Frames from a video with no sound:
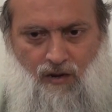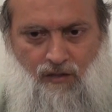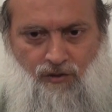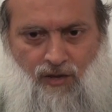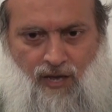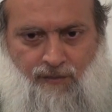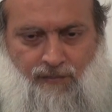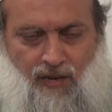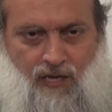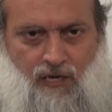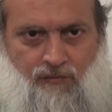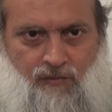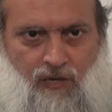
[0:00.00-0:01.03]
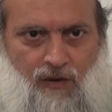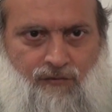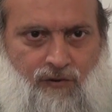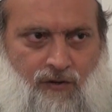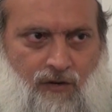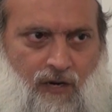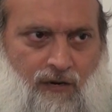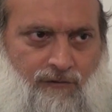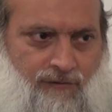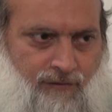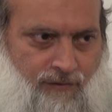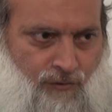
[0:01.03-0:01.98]
radiallahu had made him governor
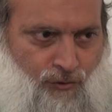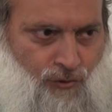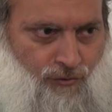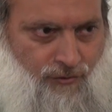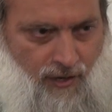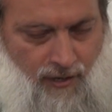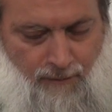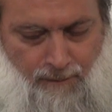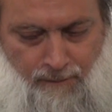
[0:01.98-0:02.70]
of Kufa.